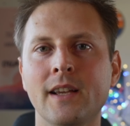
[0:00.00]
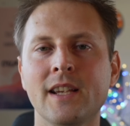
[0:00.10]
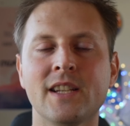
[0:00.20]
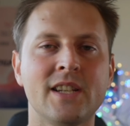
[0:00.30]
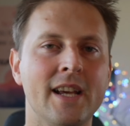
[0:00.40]

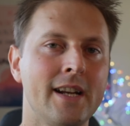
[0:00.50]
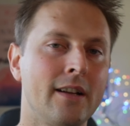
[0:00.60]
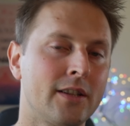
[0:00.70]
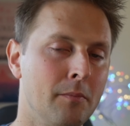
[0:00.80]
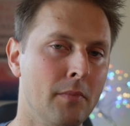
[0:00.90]
stand
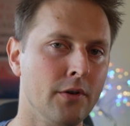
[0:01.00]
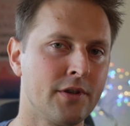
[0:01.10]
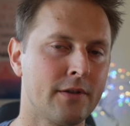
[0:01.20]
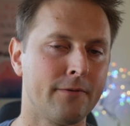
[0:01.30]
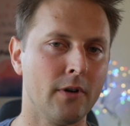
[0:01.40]
out the
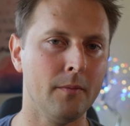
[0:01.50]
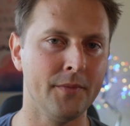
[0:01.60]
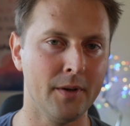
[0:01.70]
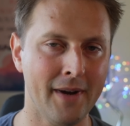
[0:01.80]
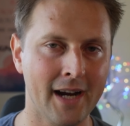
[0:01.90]
most from
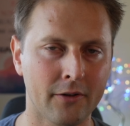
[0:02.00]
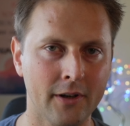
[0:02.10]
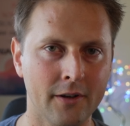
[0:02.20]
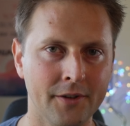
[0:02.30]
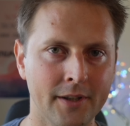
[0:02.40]
their
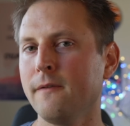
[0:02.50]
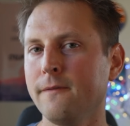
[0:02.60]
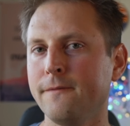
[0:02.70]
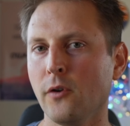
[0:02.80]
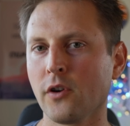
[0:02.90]
background.
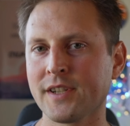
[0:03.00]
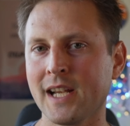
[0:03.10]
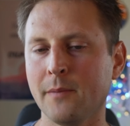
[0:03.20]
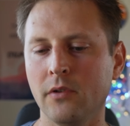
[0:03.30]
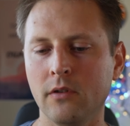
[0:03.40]
For
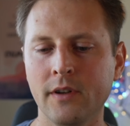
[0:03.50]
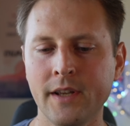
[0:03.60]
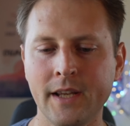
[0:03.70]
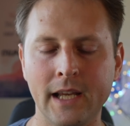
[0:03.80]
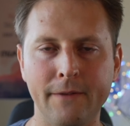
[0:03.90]
example,
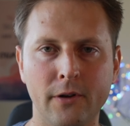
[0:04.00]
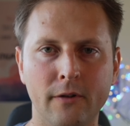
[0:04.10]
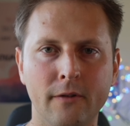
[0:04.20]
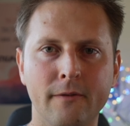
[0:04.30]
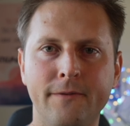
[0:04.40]
if
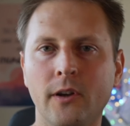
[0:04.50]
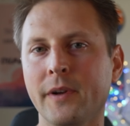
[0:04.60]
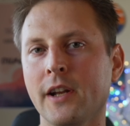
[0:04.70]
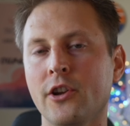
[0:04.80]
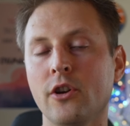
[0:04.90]
you're
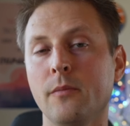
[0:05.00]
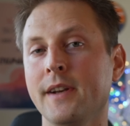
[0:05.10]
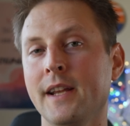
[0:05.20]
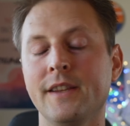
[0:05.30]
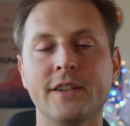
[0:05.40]
filming a human
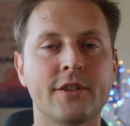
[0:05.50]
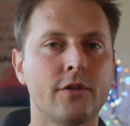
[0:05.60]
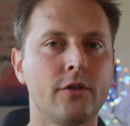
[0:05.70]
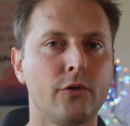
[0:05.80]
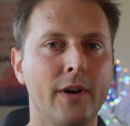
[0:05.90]
in this
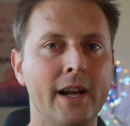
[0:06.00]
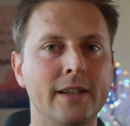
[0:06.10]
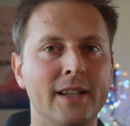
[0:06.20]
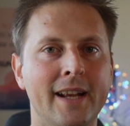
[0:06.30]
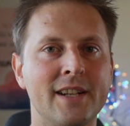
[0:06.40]

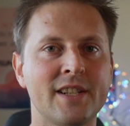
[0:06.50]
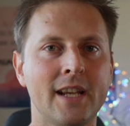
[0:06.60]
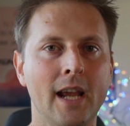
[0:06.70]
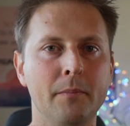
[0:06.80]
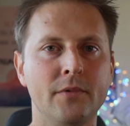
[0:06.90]
grand
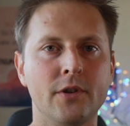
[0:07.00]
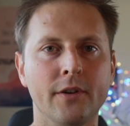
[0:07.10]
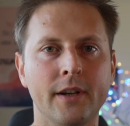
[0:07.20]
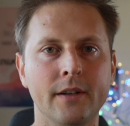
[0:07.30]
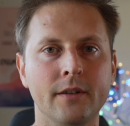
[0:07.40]
landscape
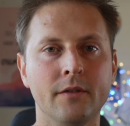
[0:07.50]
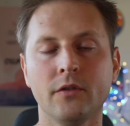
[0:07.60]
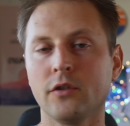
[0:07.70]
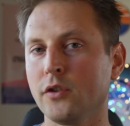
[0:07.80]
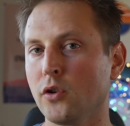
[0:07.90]
during
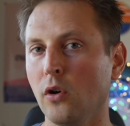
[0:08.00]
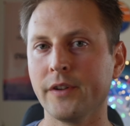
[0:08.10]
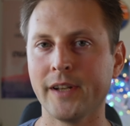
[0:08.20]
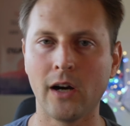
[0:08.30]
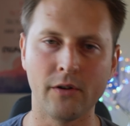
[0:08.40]

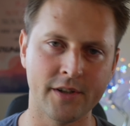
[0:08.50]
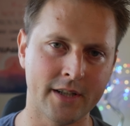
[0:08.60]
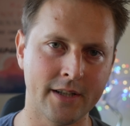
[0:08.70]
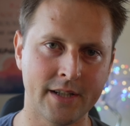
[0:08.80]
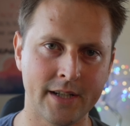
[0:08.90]
golden hour
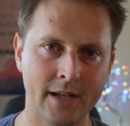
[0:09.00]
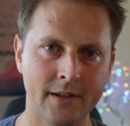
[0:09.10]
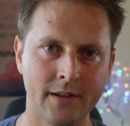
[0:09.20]
sunset,